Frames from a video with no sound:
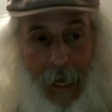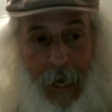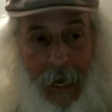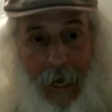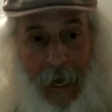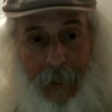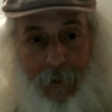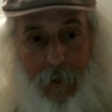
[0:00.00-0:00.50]

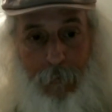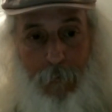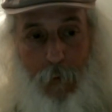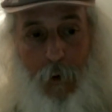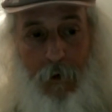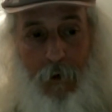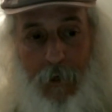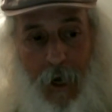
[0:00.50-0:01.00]
And the
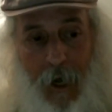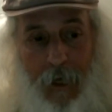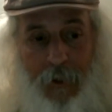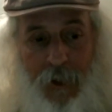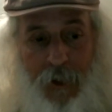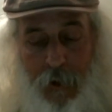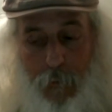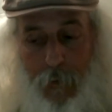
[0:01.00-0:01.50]
more
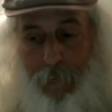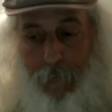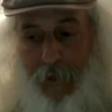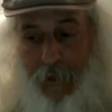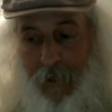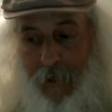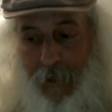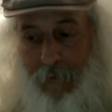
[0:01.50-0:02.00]
conscious we
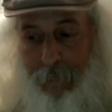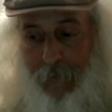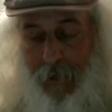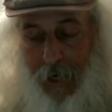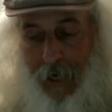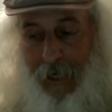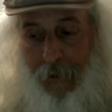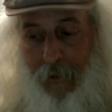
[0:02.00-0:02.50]
become,
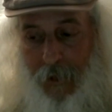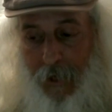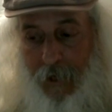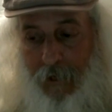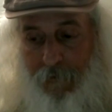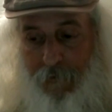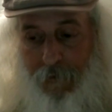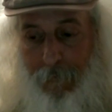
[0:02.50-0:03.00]
I
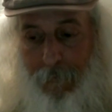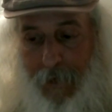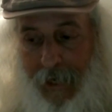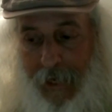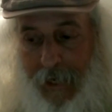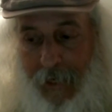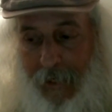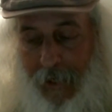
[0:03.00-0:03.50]
think for
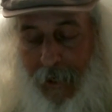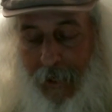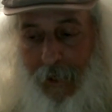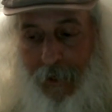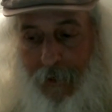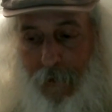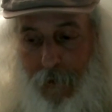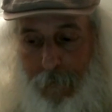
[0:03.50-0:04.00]
me,
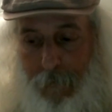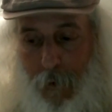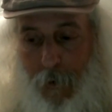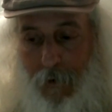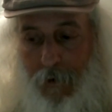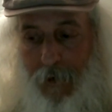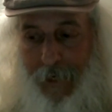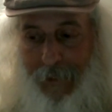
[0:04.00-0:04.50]
the
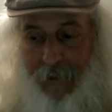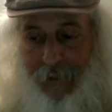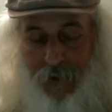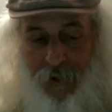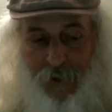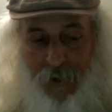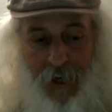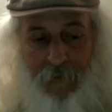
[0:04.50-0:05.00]
more I
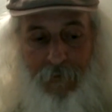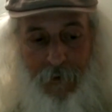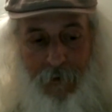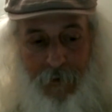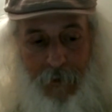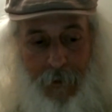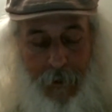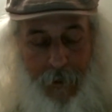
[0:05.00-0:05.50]

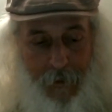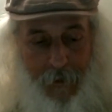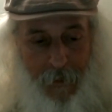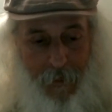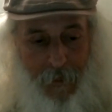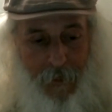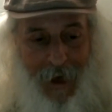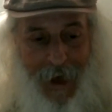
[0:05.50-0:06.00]
discover
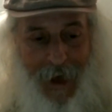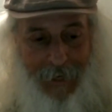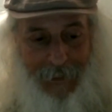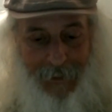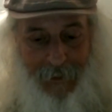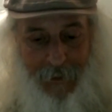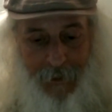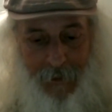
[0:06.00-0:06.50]
that
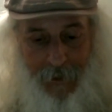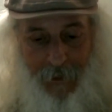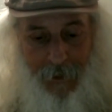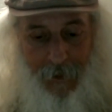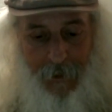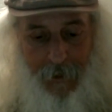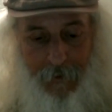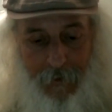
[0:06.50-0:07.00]

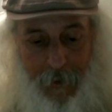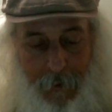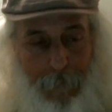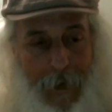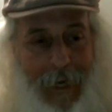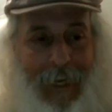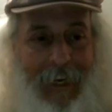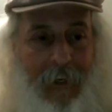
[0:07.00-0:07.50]
the meaning
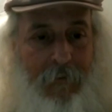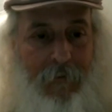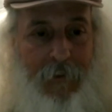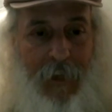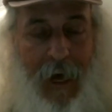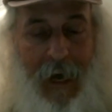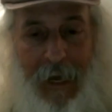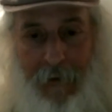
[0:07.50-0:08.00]
of
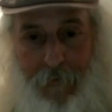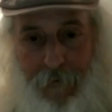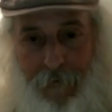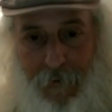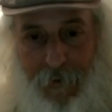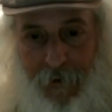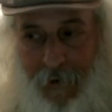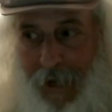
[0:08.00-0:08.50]
life
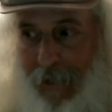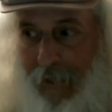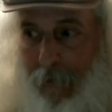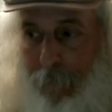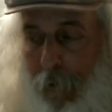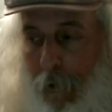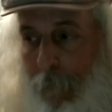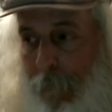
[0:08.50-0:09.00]
and the
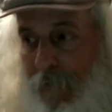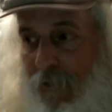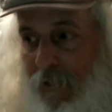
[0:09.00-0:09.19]
purpose of